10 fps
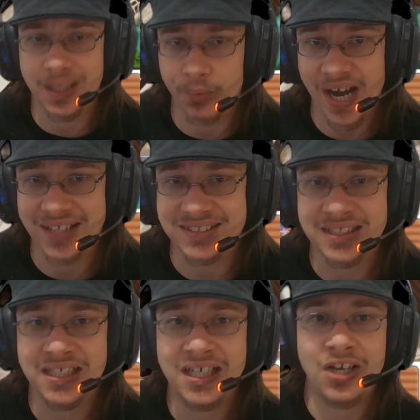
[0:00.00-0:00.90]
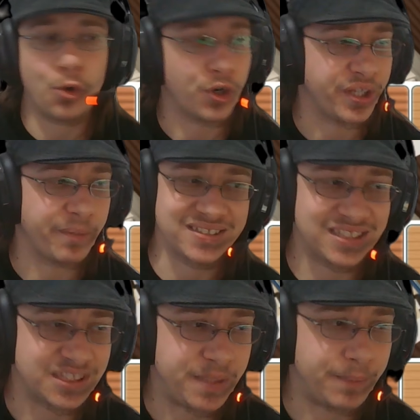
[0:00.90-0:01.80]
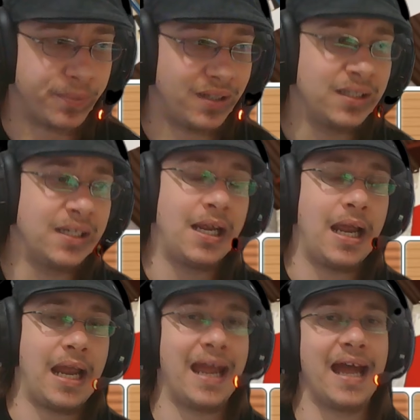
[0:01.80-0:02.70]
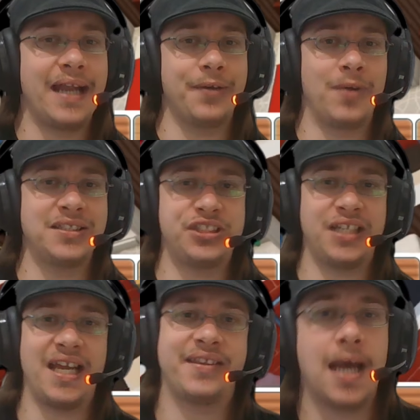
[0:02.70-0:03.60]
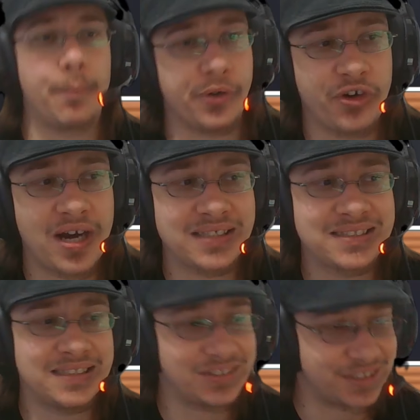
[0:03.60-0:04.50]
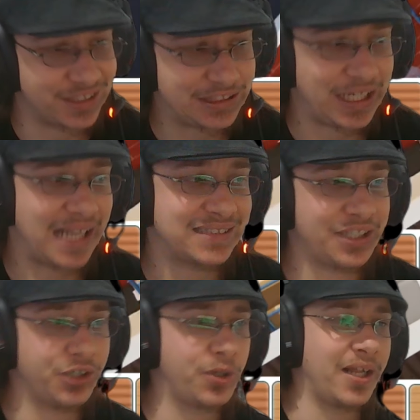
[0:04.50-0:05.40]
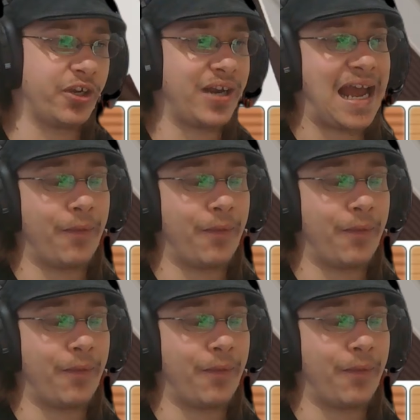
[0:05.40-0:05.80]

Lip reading: hit the brats or the business people. And once you hit the upper crust, there's a good chance that you're probably going to